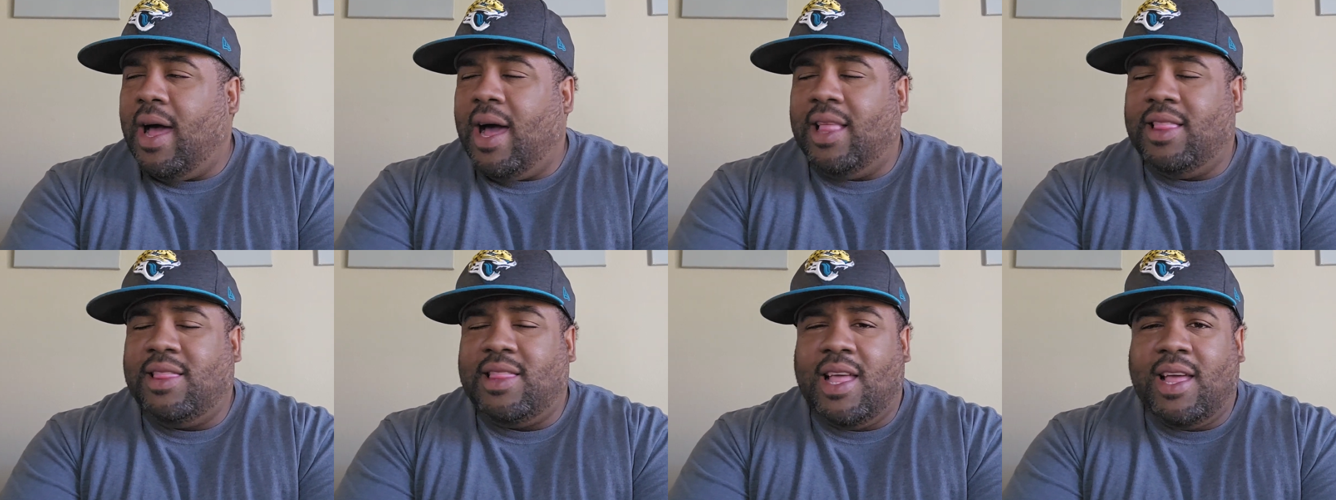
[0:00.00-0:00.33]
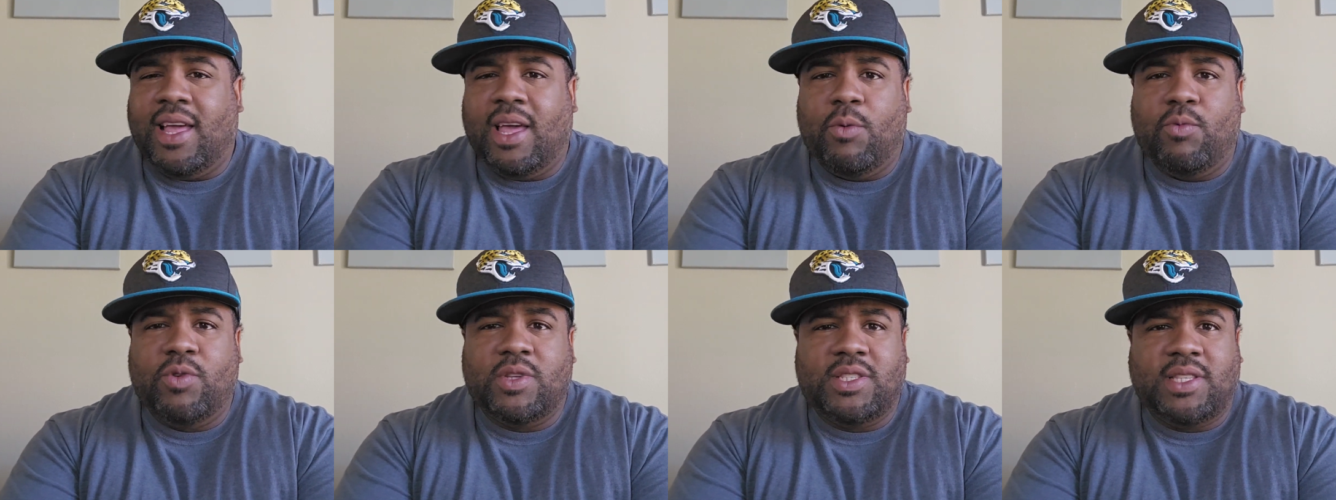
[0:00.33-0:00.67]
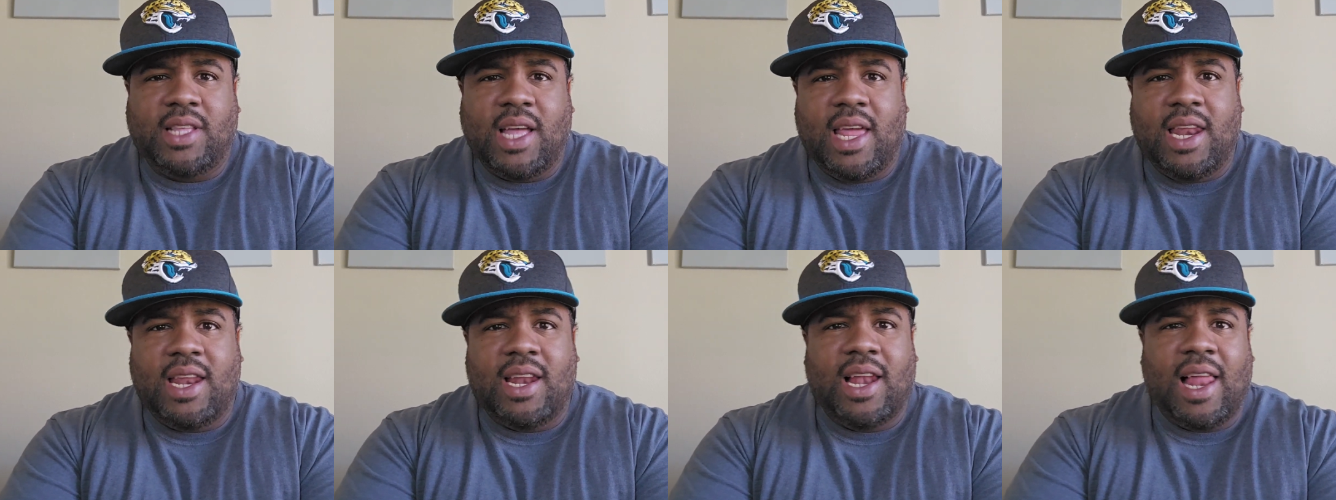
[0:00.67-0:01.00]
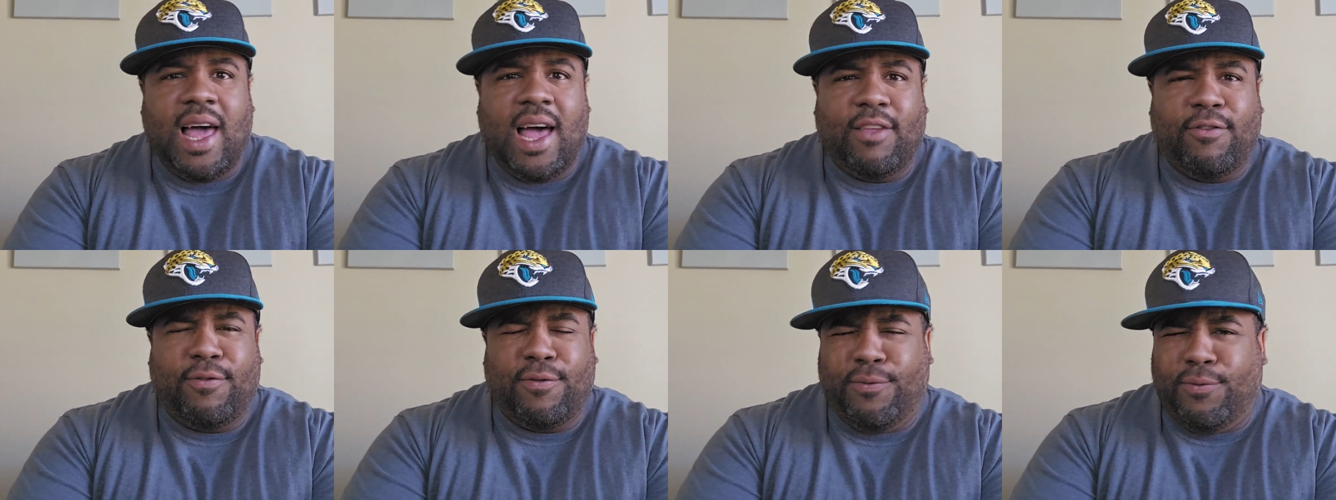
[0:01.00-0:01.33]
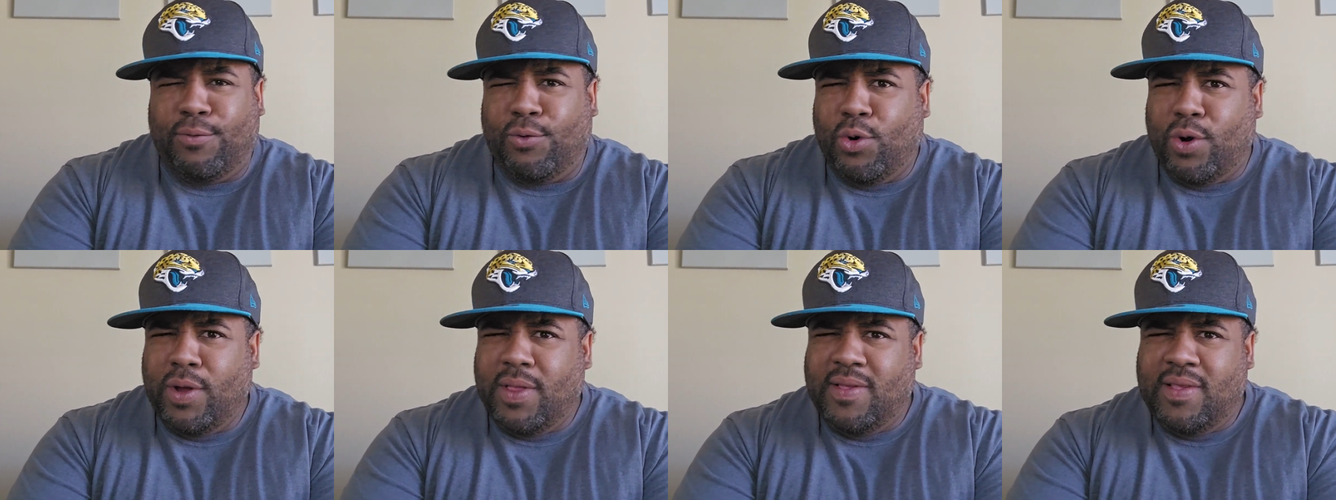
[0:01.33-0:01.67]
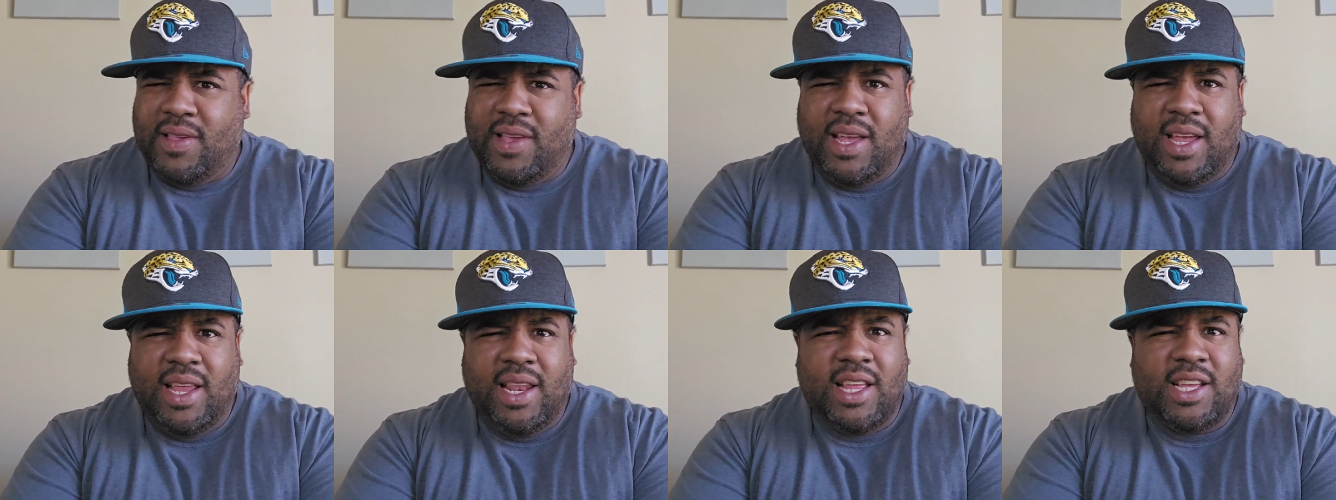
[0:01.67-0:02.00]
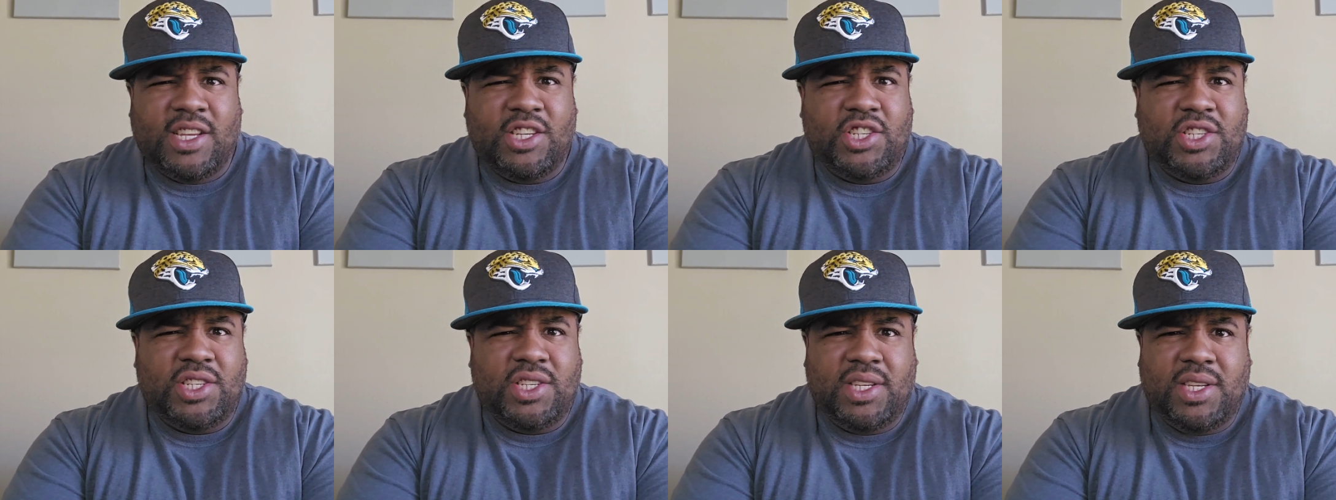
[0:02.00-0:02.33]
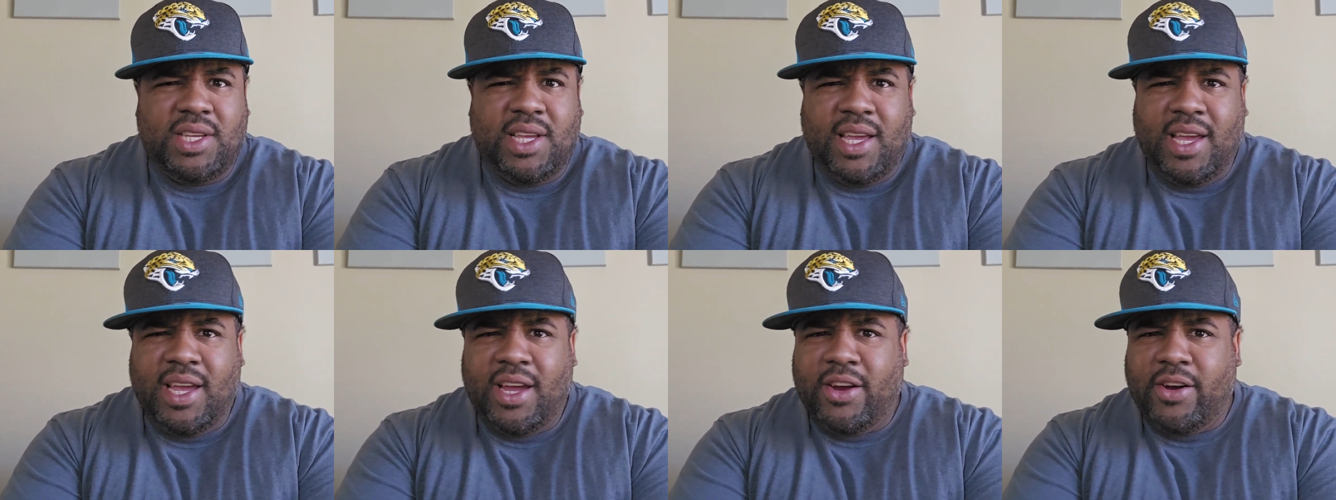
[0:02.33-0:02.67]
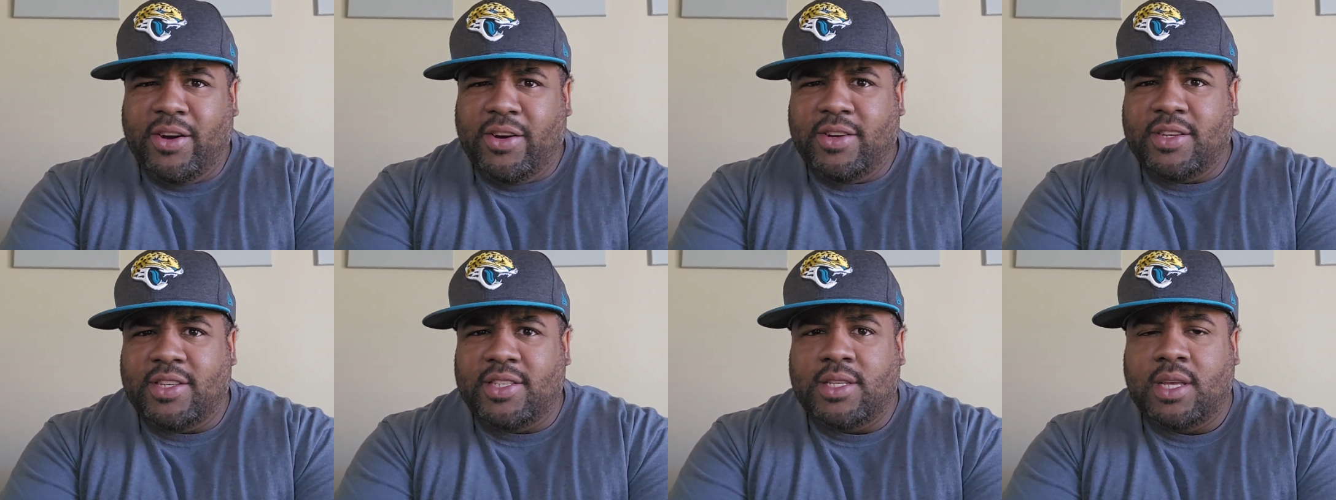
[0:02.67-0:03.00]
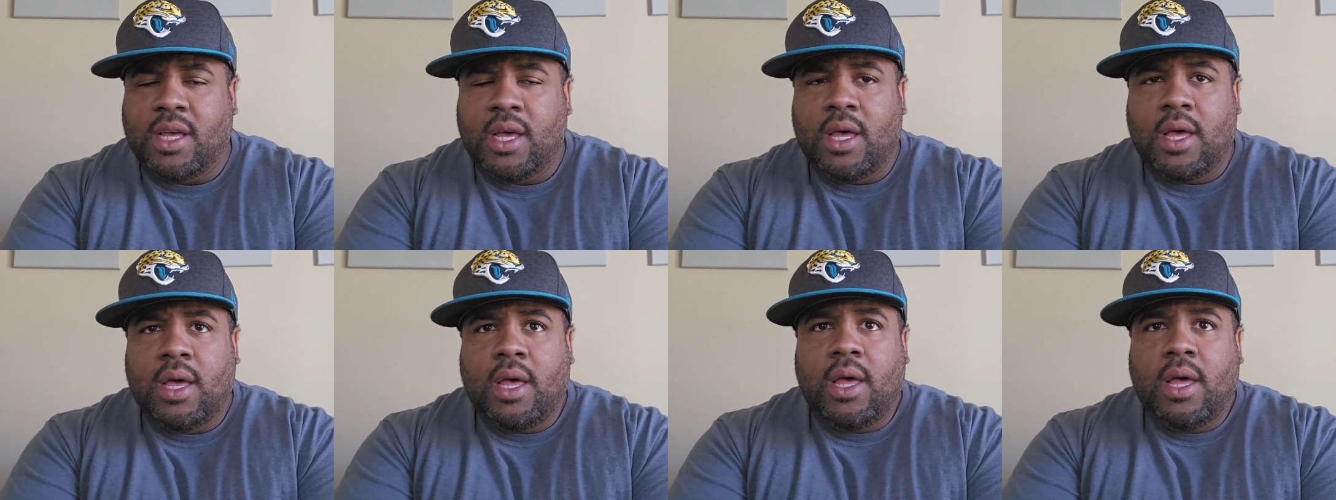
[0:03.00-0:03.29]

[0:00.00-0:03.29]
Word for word: I think it was stated last 14-ish years,